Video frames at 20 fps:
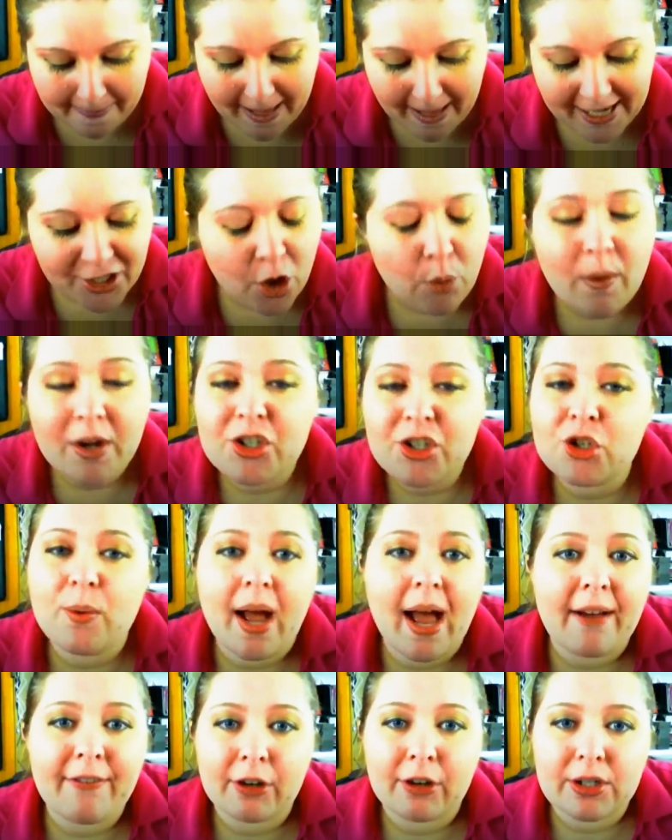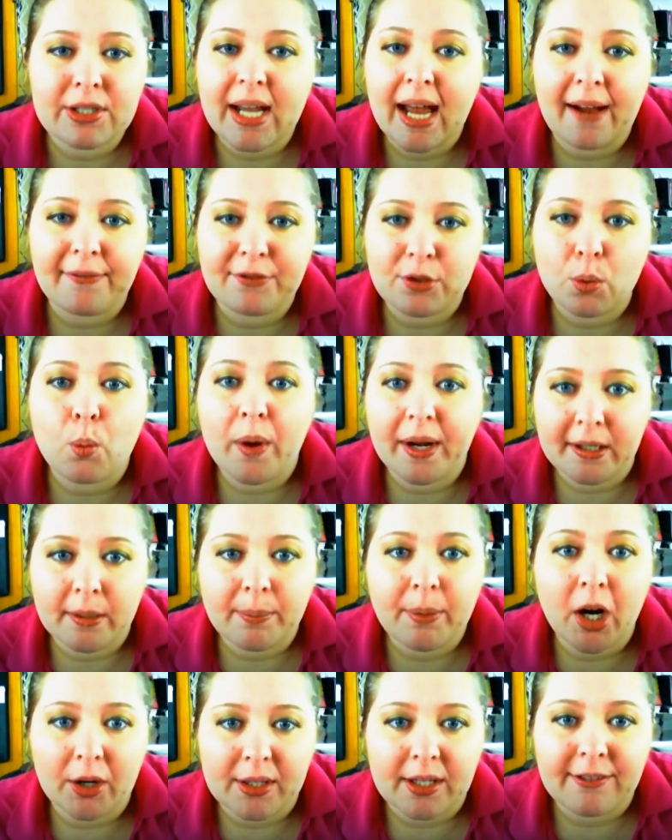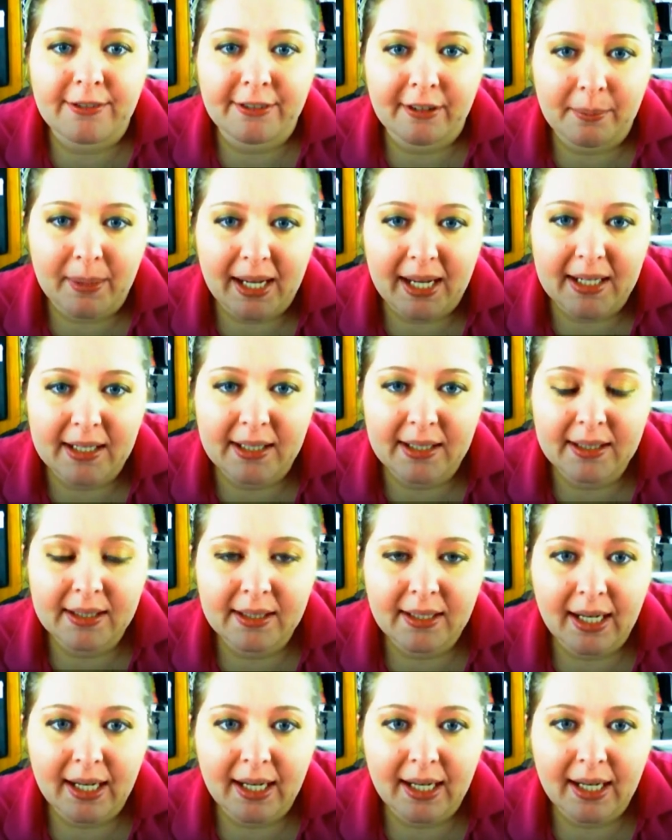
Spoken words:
I don't want you ever to have to win a party from me.